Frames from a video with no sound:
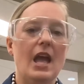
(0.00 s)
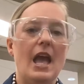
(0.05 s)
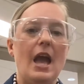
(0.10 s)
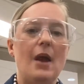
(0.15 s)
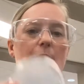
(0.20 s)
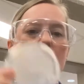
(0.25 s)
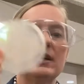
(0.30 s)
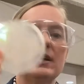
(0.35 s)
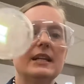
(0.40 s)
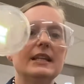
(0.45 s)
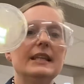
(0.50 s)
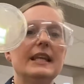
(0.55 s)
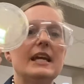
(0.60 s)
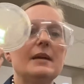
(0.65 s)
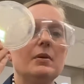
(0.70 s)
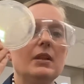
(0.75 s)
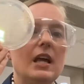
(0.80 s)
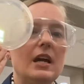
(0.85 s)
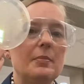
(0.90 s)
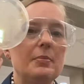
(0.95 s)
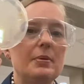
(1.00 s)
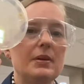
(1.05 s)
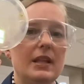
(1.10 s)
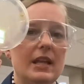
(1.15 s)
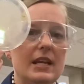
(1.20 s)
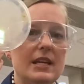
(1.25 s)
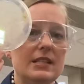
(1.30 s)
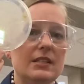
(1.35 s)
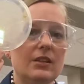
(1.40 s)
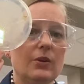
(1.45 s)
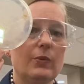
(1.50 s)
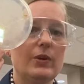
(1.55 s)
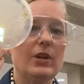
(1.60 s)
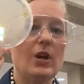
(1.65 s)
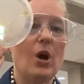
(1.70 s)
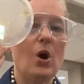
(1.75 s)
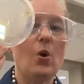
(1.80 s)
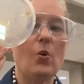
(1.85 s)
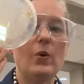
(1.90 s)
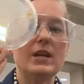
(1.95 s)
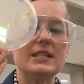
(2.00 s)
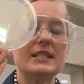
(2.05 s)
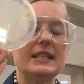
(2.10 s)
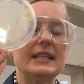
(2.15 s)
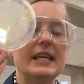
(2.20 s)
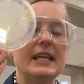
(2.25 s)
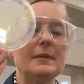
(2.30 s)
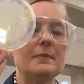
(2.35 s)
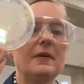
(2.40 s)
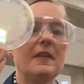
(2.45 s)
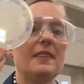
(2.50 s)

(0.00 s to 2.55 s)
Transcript: And we're going to label our plate. We always label